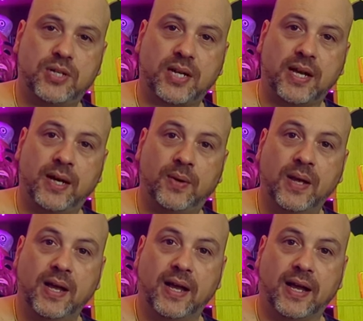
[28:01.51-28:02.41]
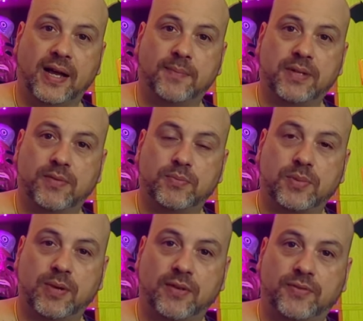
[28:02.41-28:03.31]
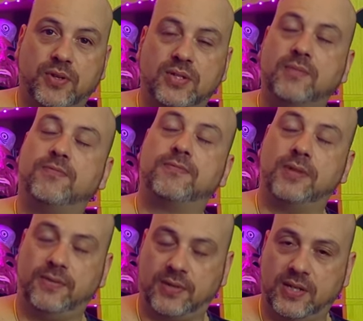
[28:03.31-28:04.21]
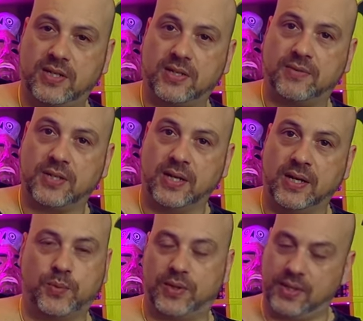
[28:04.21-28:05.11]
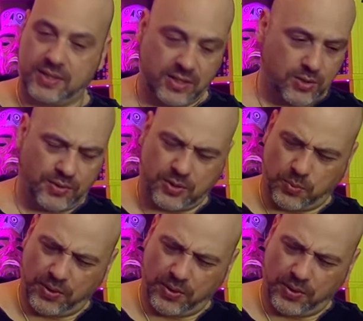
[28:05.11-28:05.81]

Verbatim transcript: check it out. Um, give him some love because he fully fully deserves it. With his, he's got this